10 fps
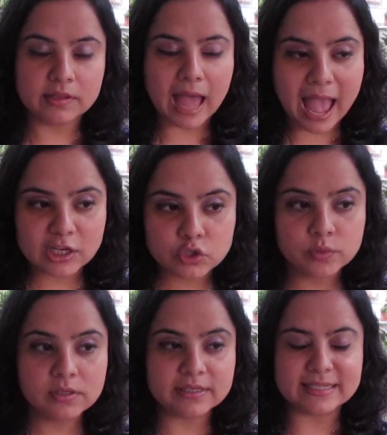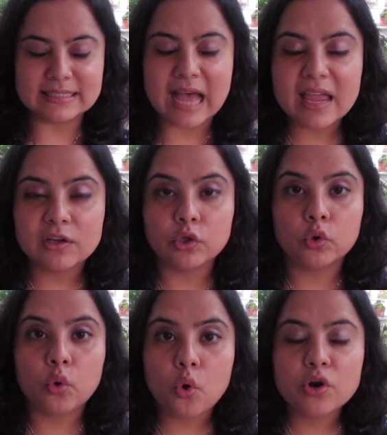the actual desire, the
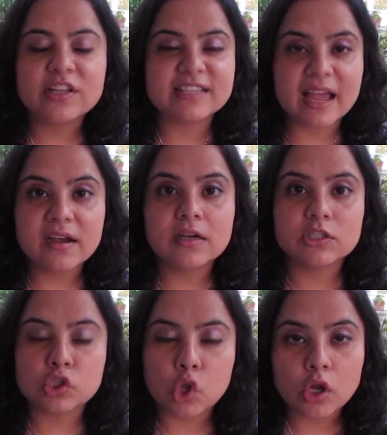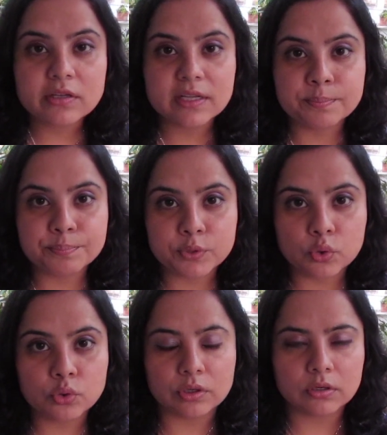core desire, is not
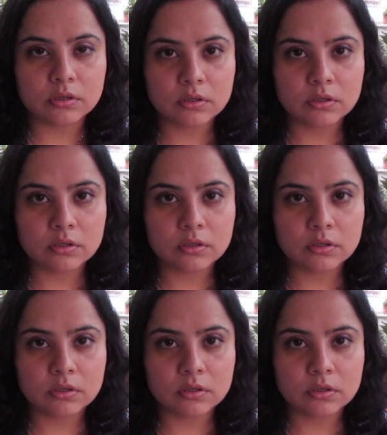impure.